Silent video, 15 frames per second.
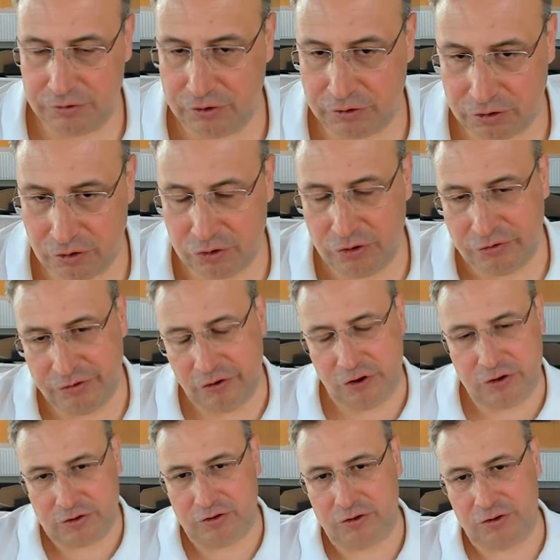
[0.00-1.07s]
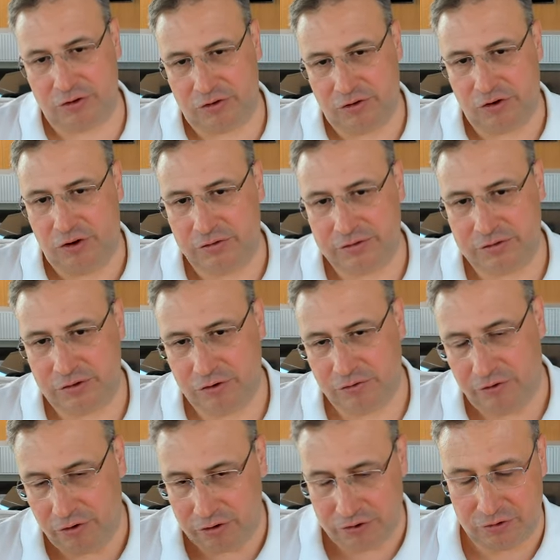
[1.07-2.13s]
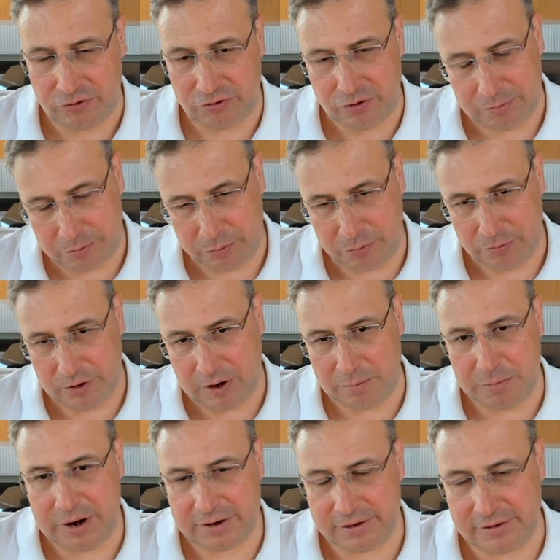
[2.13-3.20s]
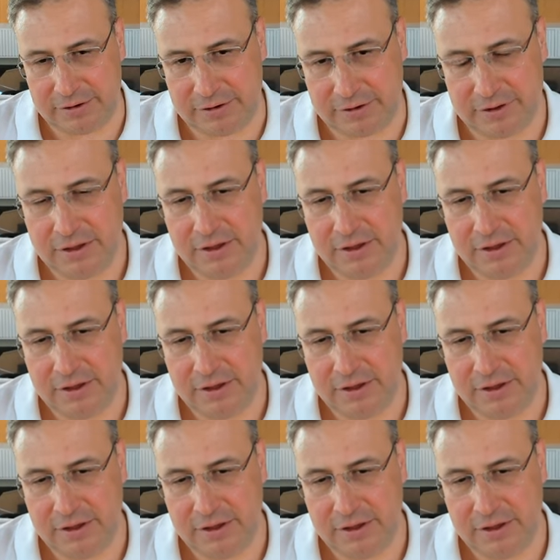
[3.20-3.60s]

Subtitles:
So you focus on your growth, you focus on your marketing,